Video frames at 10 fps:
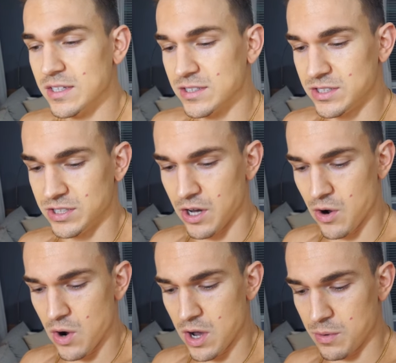
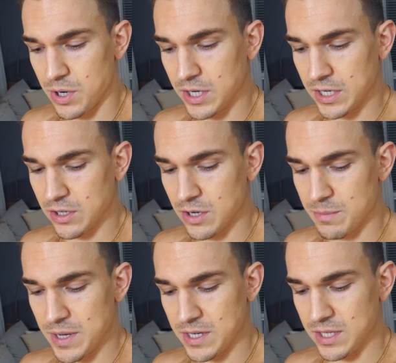So we're gonna go to
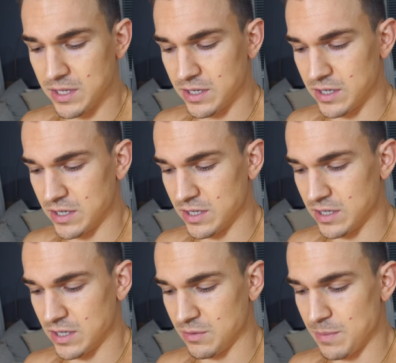bed here.
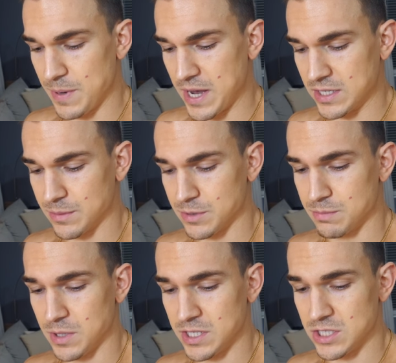We packed up as
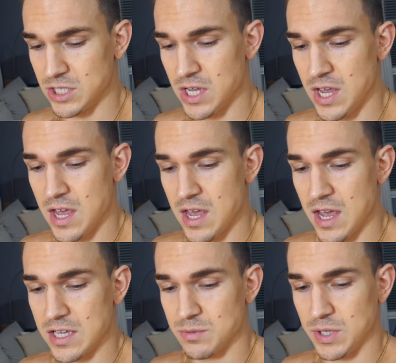much
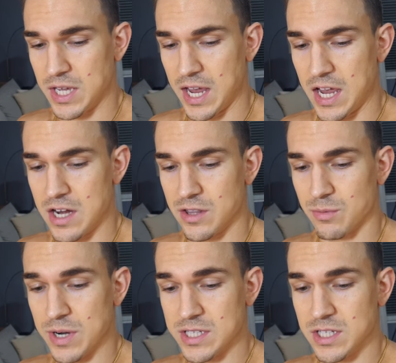as we can.
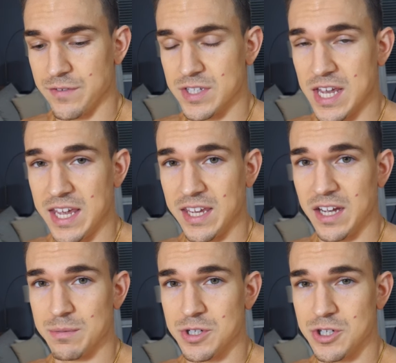The rest of it's
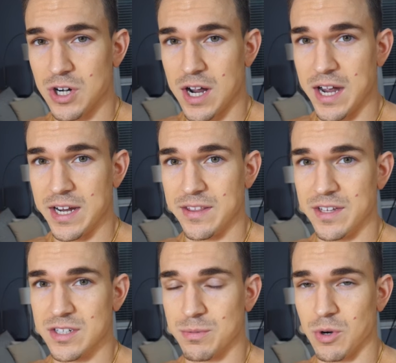hanging up to dry, and
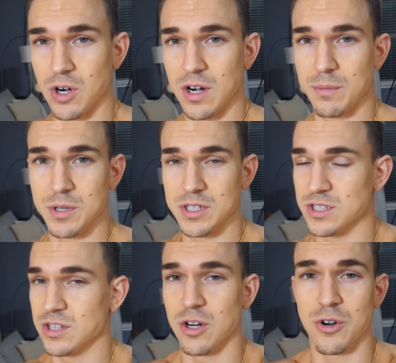then tomorrow I'm gonna
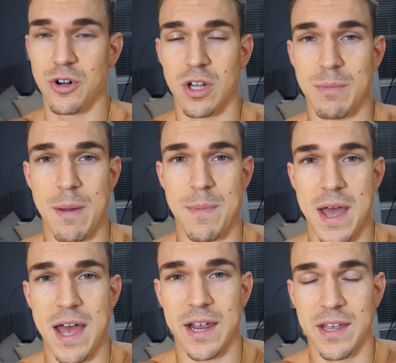just throw it all in my
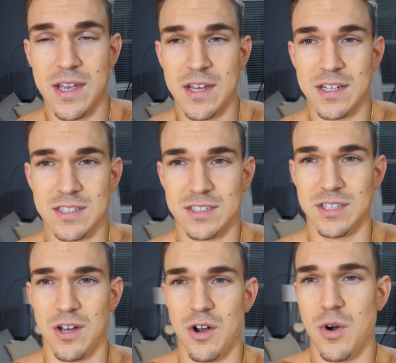bag.
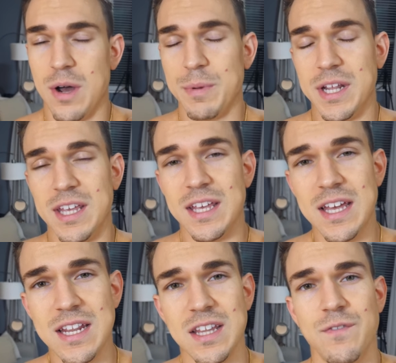So I'm gonna
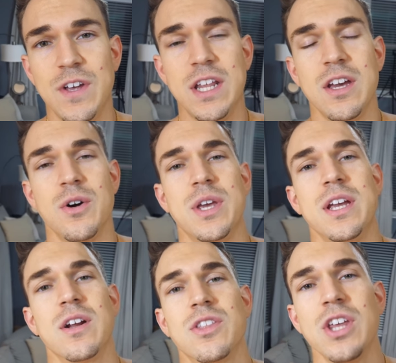end the video
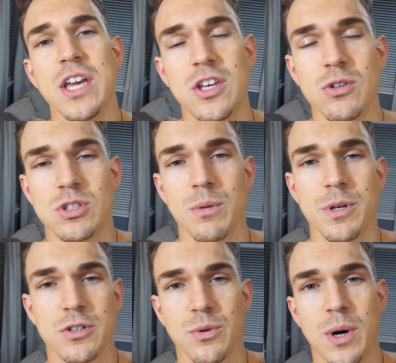here. Thank you so
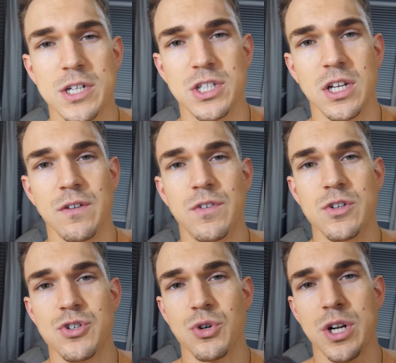much for watching, and if you
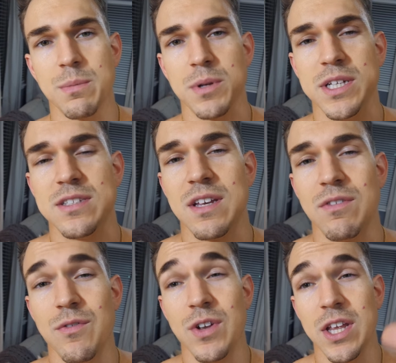enjoyed it, please
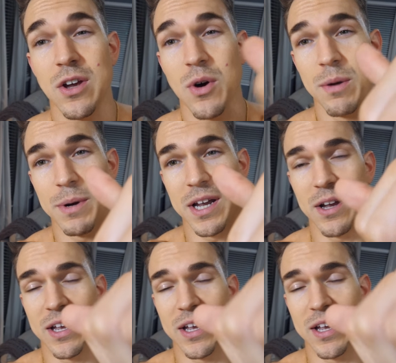give the video, my